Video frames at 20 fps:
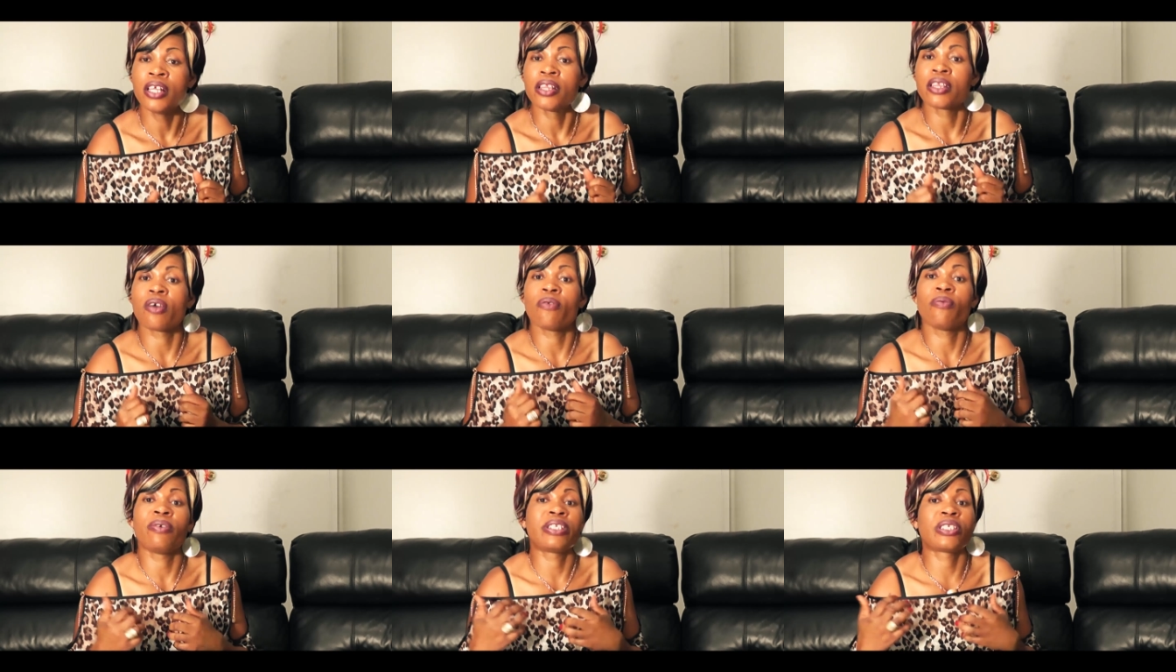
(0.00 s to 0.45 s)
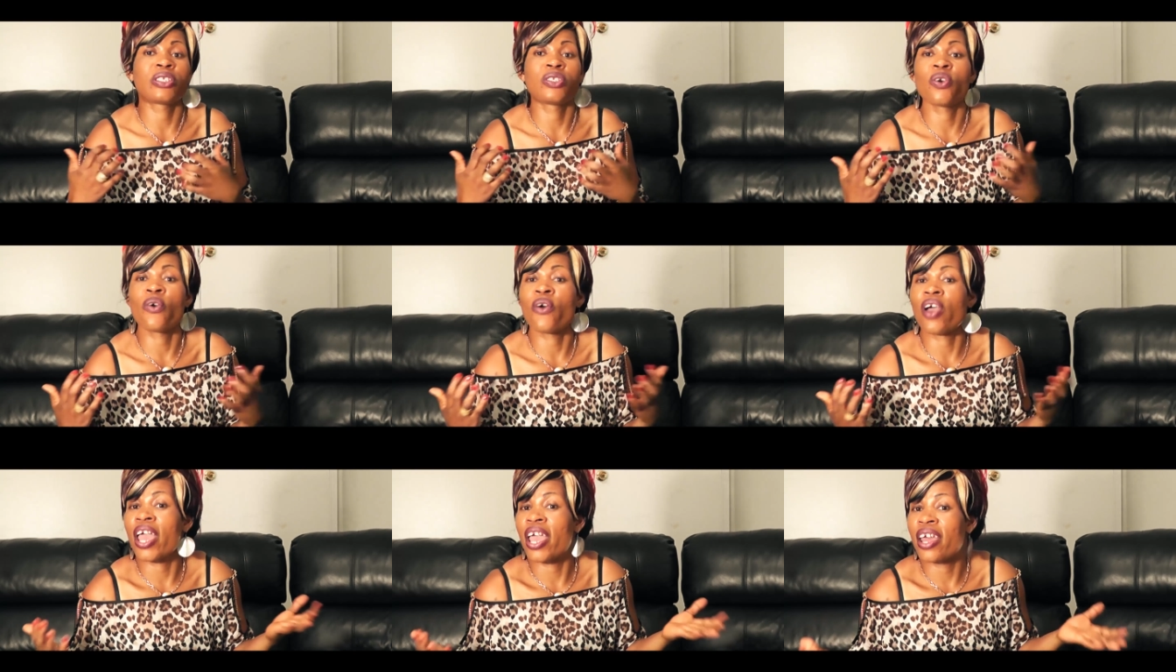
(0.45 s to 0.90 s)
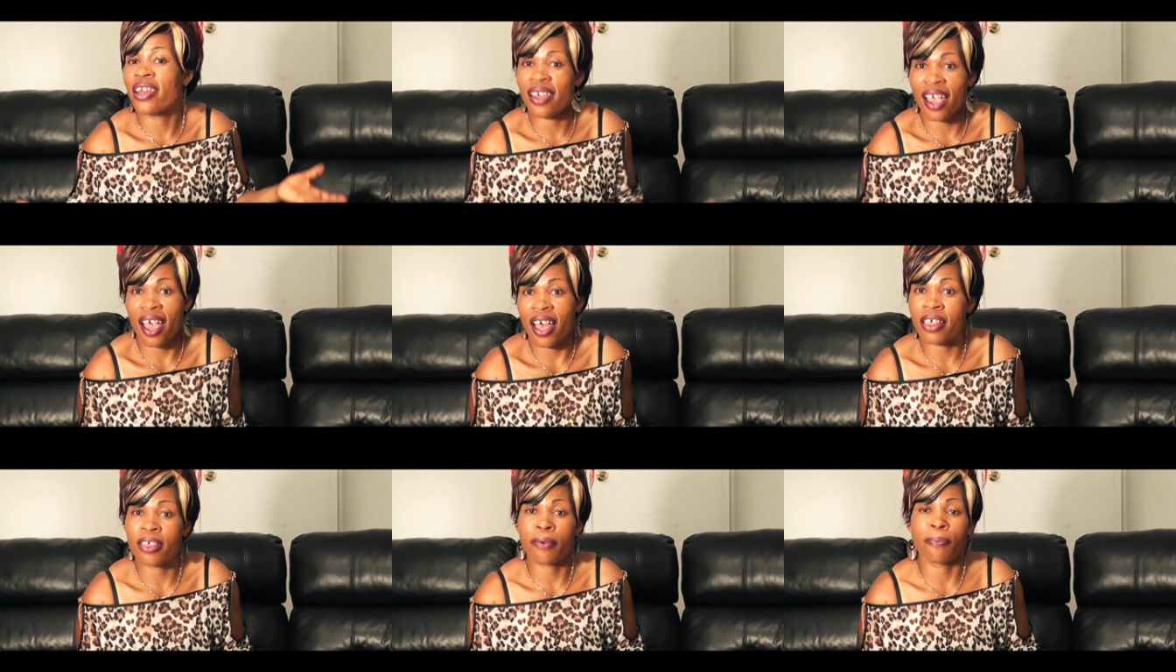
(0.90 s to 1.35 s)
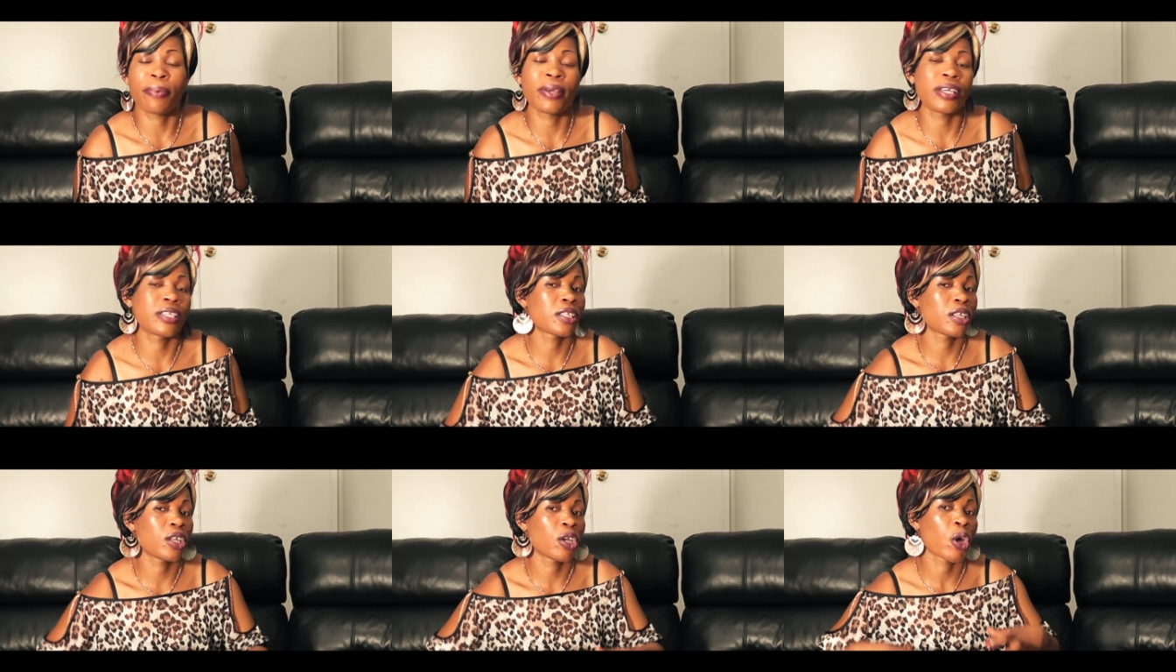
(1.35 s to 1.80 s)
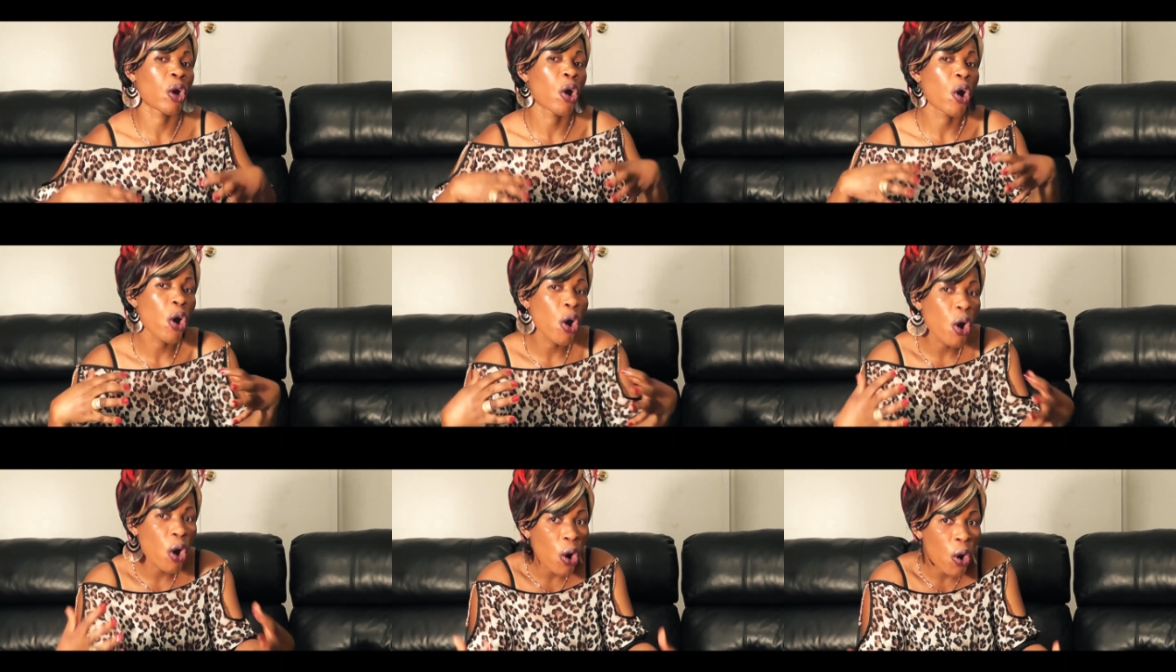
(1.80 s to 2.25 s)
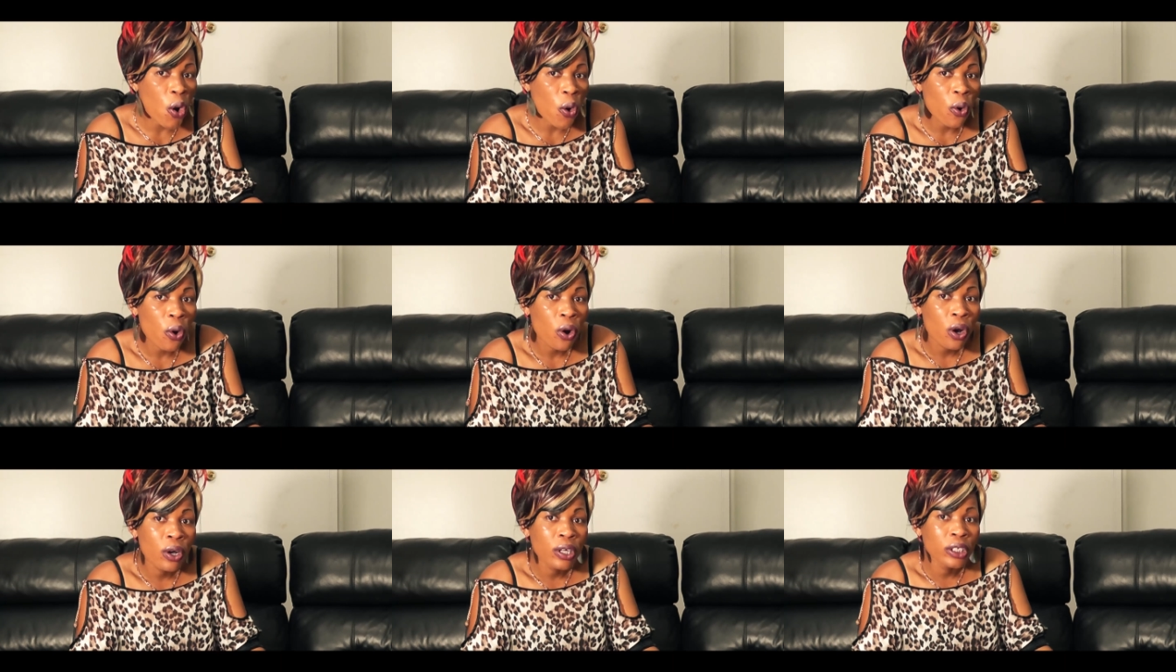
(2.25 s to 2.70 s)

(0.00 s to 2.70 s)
There is no any other person who